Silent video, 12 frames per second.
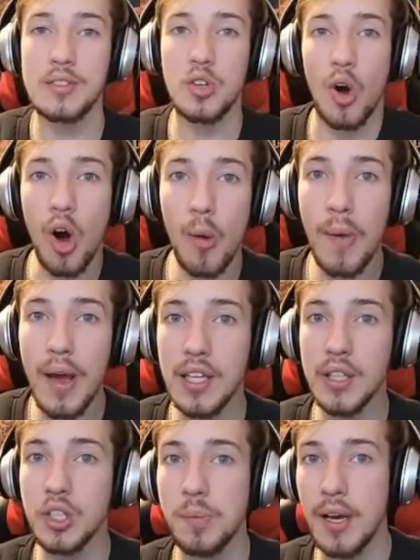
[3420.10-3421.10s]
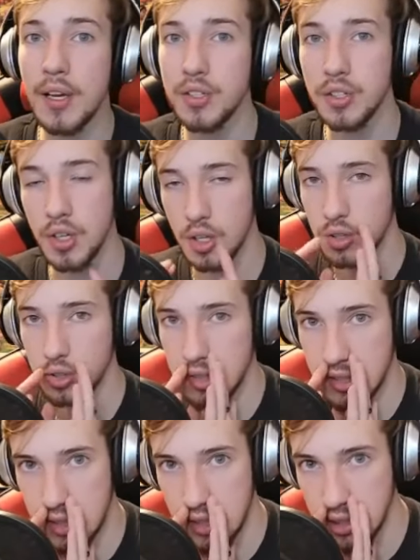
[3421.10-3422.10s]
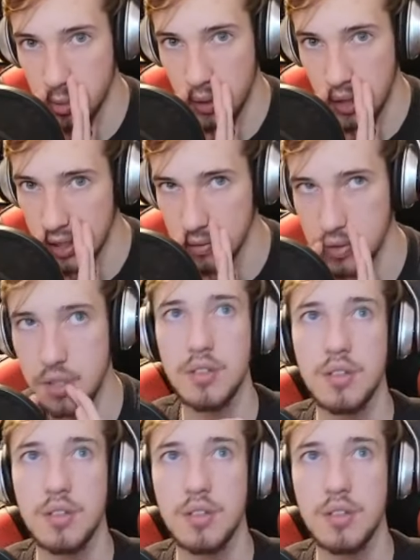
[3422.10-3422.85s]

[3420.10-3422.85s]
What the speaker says: all my heal spells to D12s.